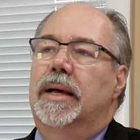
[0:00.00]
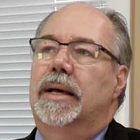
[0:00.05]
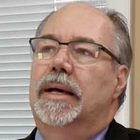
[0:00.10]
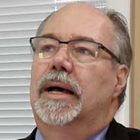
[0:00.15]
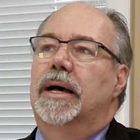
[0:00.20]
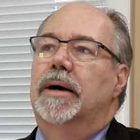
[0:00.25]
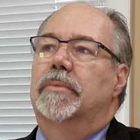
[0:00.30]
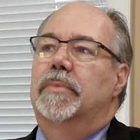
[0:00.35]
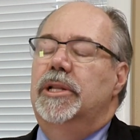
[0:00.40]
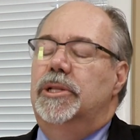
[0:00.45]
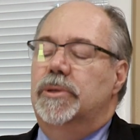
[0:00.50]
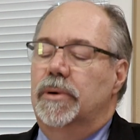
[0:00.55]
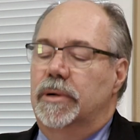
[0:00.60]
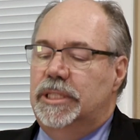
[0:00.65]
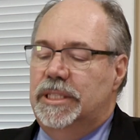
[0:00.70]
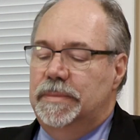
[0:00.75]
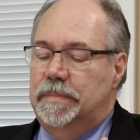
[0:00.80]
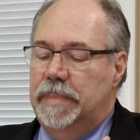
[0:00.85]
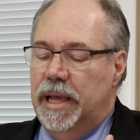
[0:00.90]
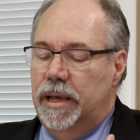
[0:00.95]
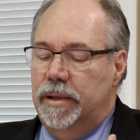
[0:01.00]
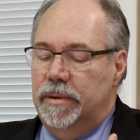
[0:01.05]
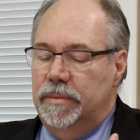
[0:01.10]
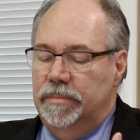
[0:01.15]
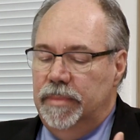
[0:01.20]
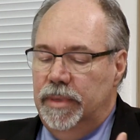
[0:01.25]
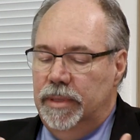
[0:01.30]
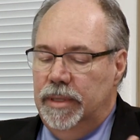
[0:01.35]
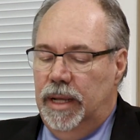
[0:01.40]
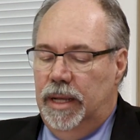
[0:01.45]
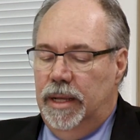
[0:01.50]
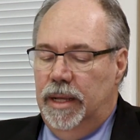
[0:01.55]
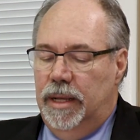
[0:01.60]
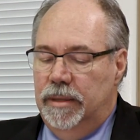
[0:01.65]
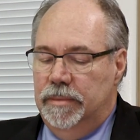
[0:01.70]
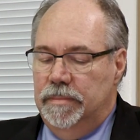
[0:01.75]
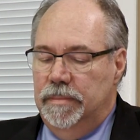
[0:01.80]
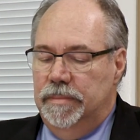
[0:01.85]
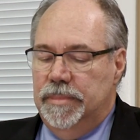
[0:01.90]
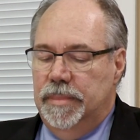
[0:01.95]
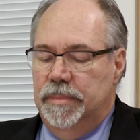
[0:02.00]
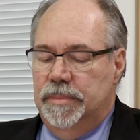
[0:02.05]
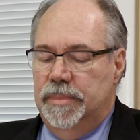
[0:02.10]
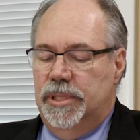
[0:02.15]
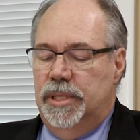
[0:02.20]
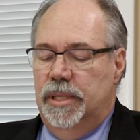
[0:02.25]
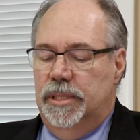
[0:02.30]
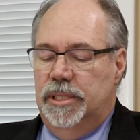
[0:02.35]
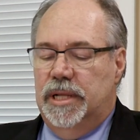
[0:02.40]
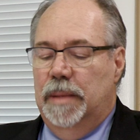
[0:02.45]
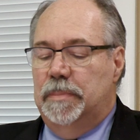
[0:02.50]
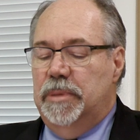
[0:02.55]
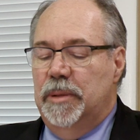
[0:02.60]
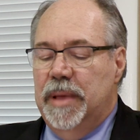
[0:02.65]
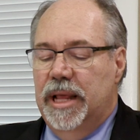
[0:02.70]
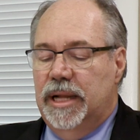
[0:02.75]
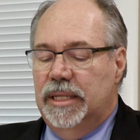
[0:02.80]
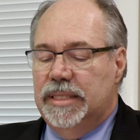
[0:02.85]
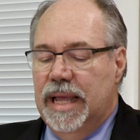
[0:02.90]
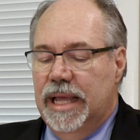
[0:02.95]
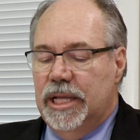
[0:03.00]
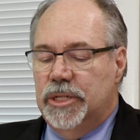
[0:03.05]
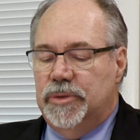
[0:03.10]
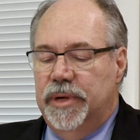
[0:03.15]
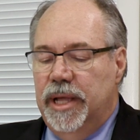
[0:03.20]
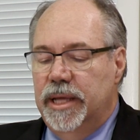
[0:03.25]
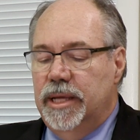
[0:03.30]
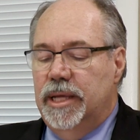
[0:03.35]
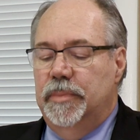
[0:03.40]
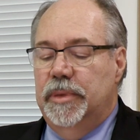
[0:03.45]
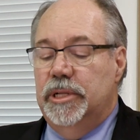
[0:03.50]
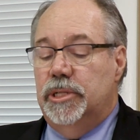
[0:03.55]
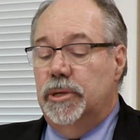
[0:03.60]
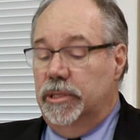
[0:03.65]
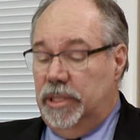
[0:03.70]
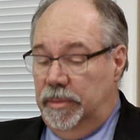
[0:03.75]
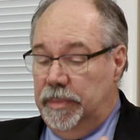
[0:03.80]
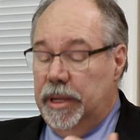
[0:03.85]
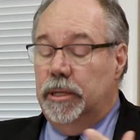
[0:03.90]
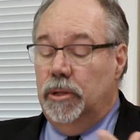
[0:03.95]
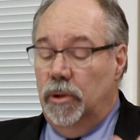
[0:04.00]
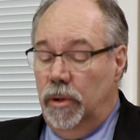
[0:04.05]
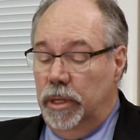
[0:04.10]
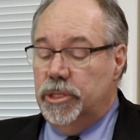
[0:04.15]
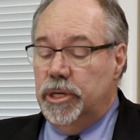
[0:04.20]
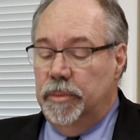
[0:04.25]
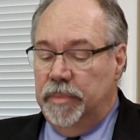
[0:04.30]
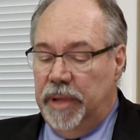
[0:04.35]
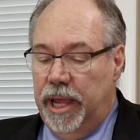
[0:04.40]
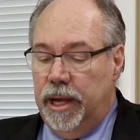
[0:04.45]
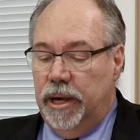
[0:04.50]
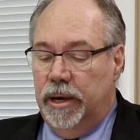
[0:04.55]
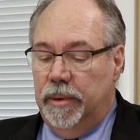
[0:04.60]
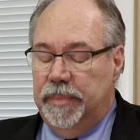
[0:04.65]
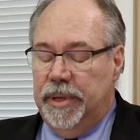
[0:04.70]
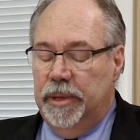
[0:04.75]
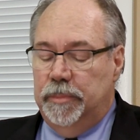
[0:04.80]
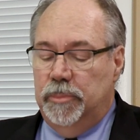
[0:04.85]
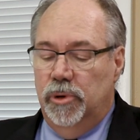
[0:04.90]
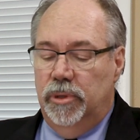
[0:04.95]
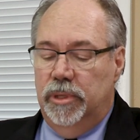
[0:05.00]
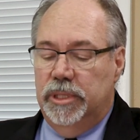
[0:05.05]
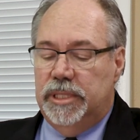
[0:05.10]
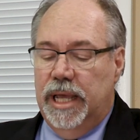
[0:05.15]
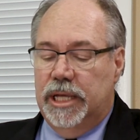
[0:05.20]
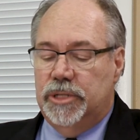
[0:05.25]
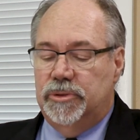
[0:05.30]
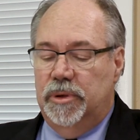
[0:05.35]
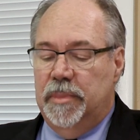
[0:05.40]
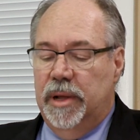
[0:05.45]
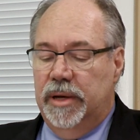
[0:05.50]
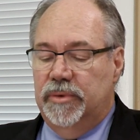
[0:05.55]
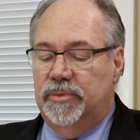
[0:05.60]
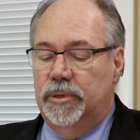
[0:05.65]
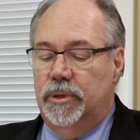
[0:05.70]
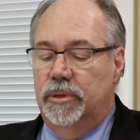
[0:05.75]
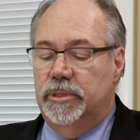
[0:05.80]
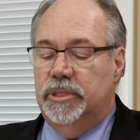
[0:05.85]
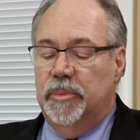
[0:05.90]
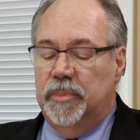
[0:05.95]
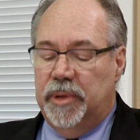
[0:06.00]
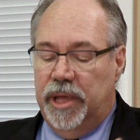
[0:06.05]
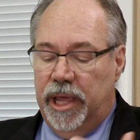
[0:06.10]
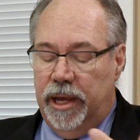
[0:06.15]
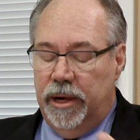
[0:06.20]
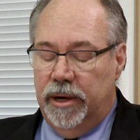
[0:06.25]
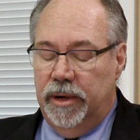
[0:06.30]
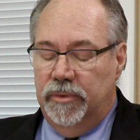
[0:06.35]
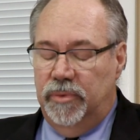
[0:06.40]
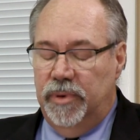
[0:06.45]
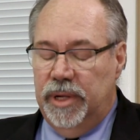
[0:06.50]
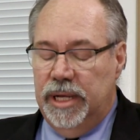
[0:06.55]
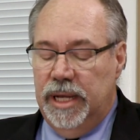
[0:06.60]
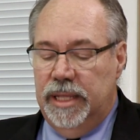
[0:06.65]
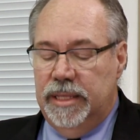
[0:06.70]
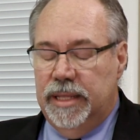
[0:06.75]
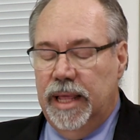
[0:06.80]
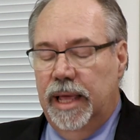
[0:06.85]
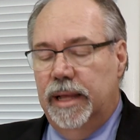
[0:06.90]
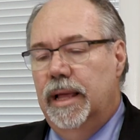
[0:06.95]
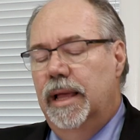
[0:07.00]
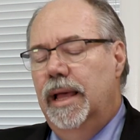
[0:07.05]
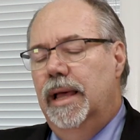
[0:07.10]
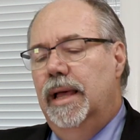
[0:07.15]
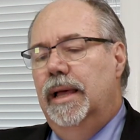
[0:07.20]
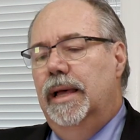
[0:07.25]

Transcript: Uh, we talked about uh, supplemental tax-free income. We talked about long-term care, a big pool of tax-free money for long-term care if we need that.